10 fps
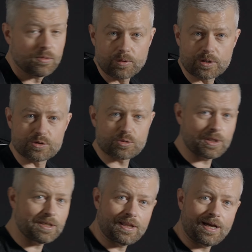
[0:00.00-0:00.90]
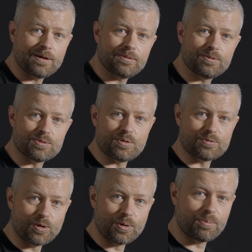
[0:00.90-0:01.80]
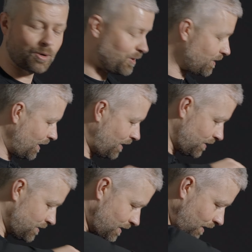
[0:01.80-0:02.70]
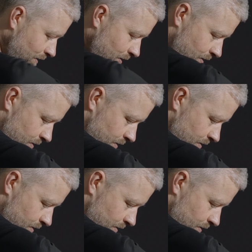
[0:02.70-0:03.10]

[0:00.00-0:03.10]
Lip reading: we can tweak that once we've got the bike out of the stand.